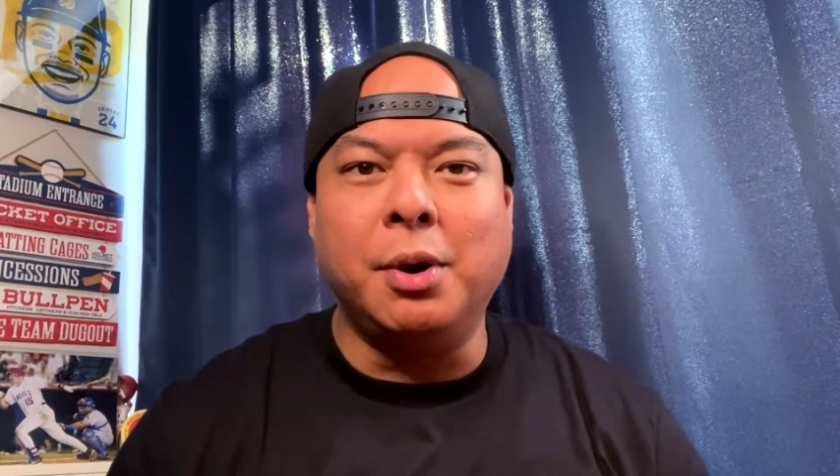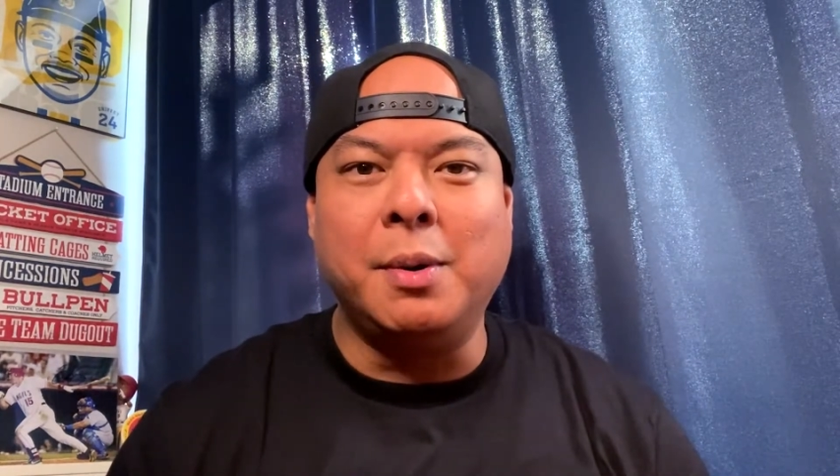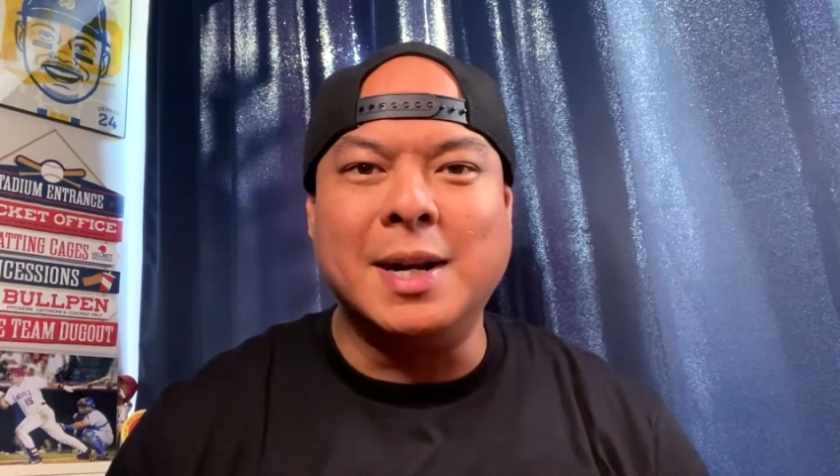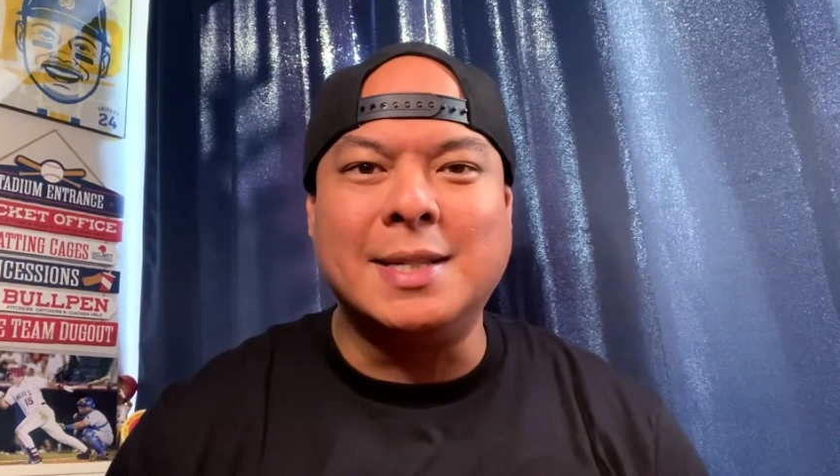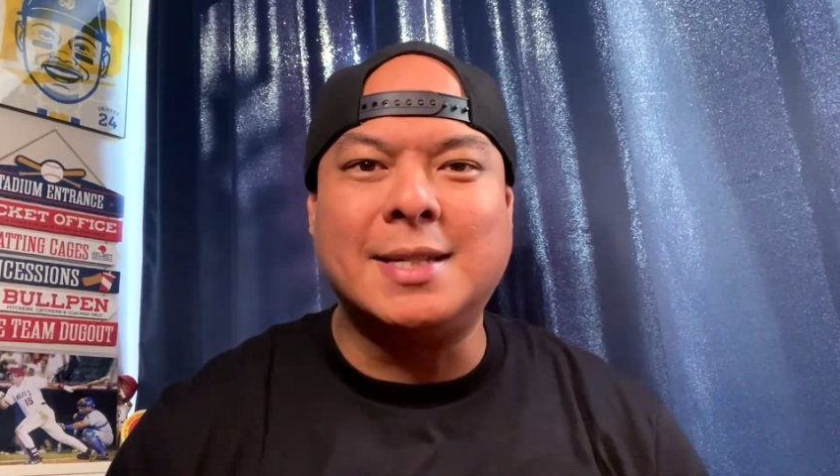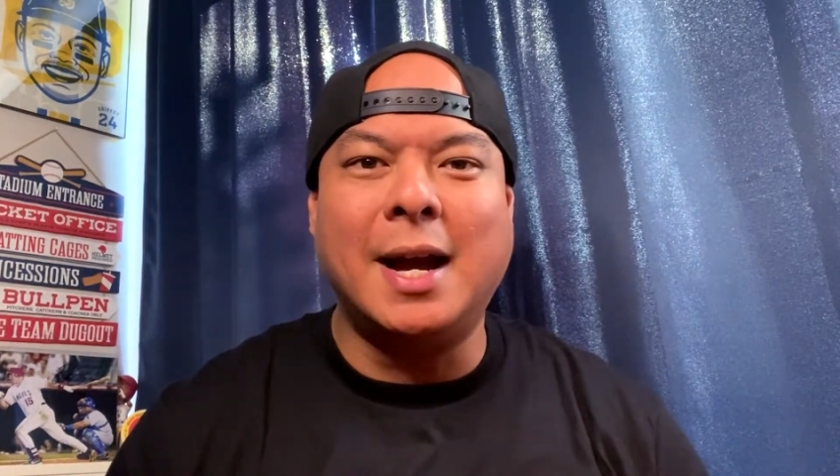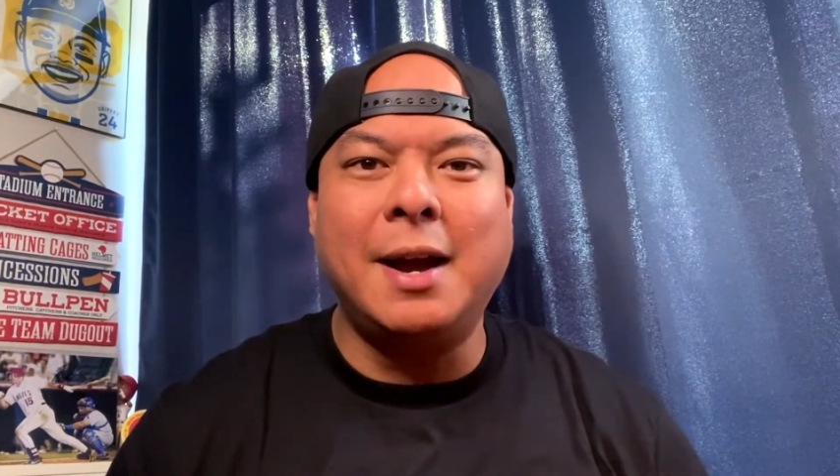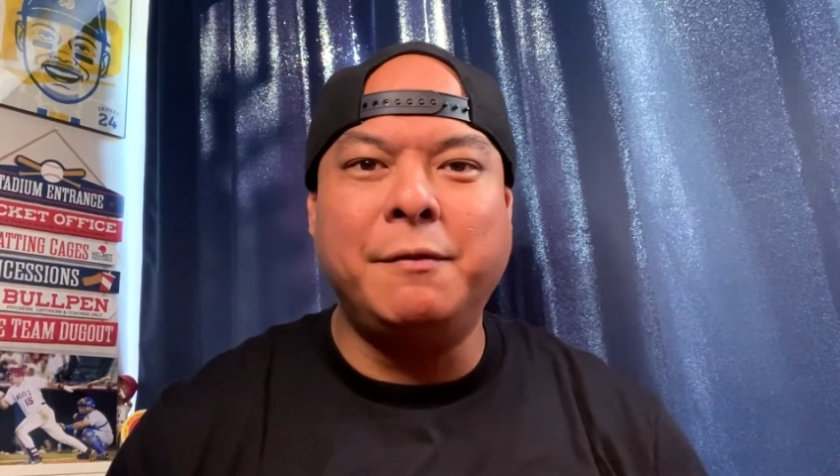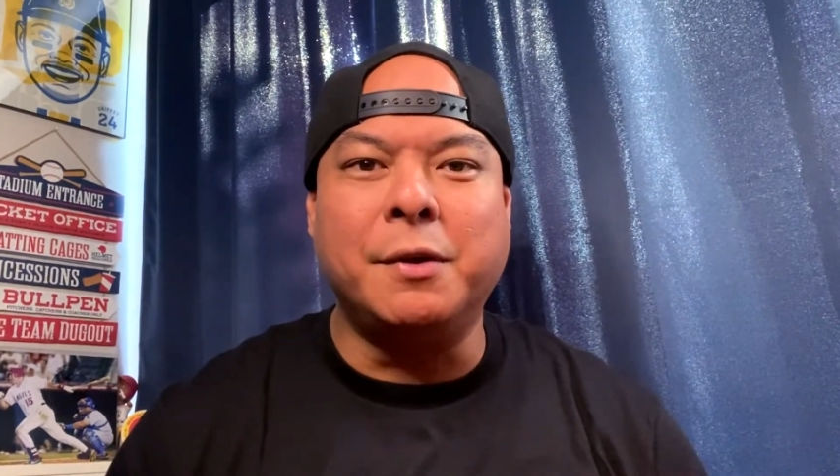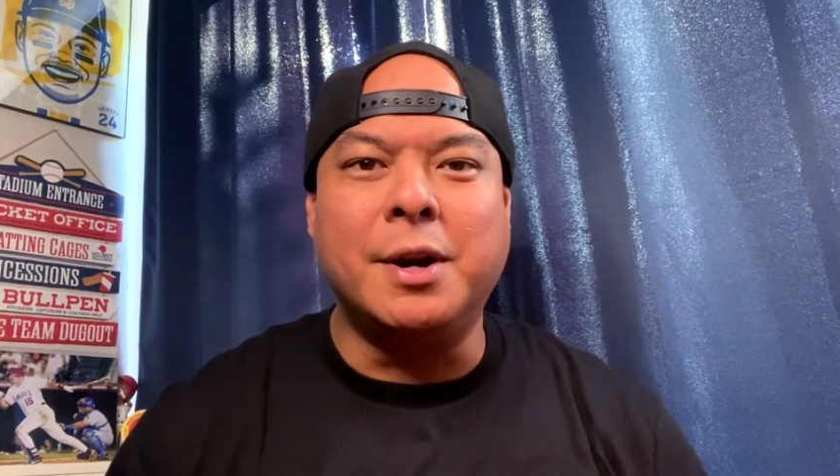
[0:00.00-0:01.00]
Crew and it's
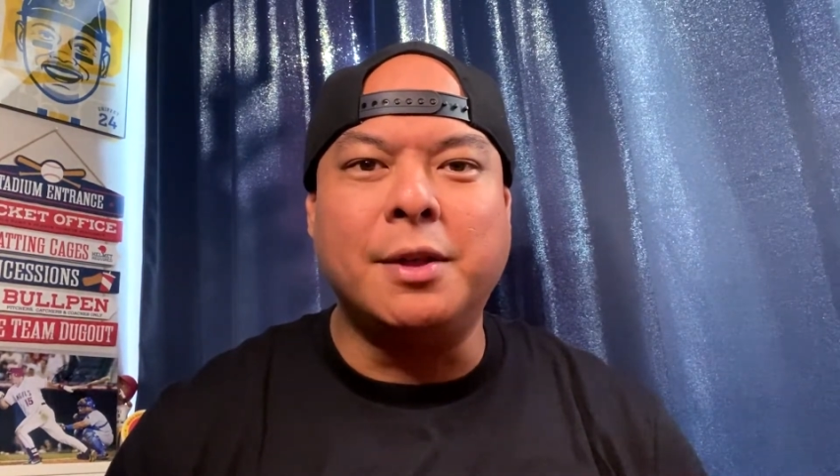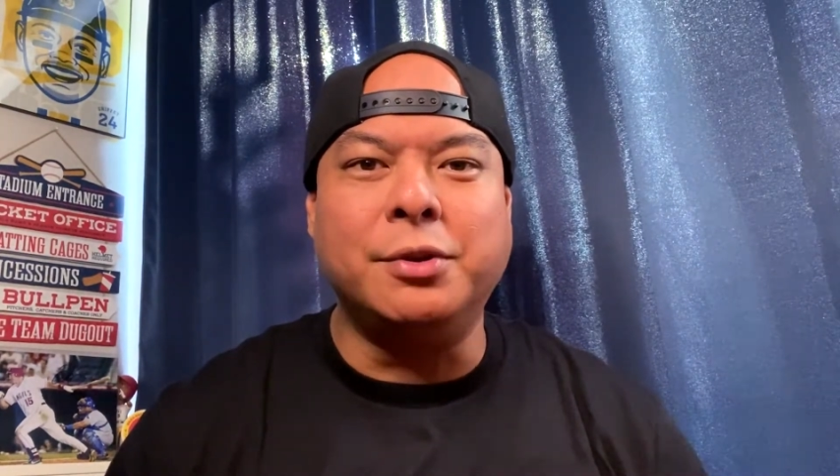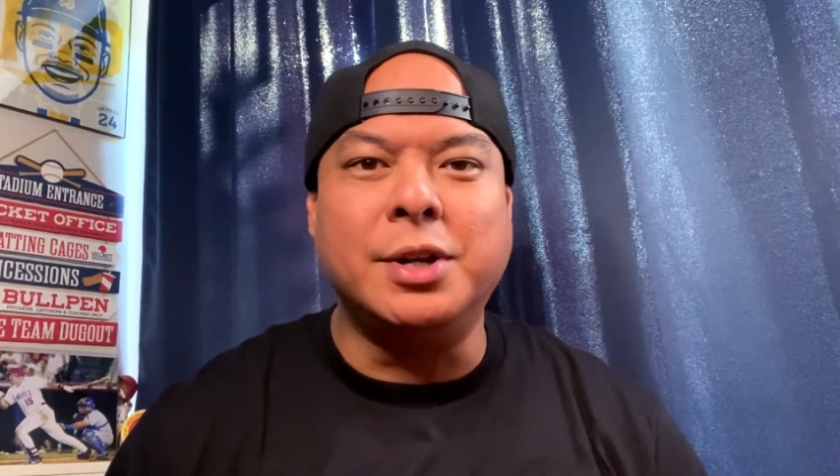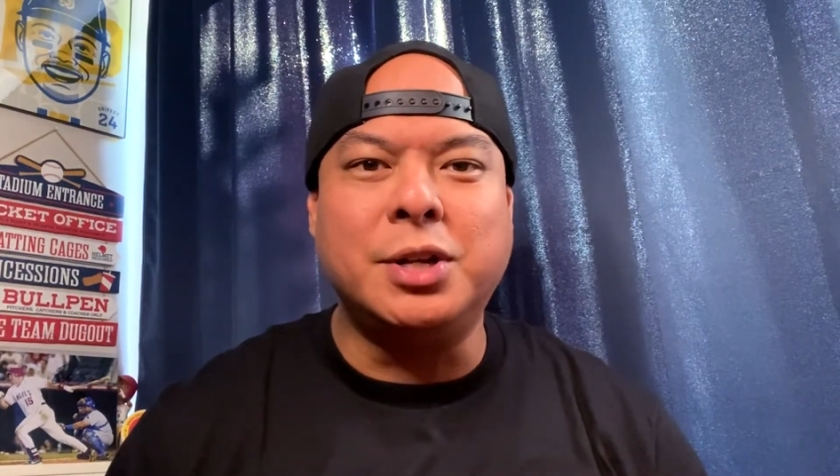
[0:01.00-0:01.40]
time for another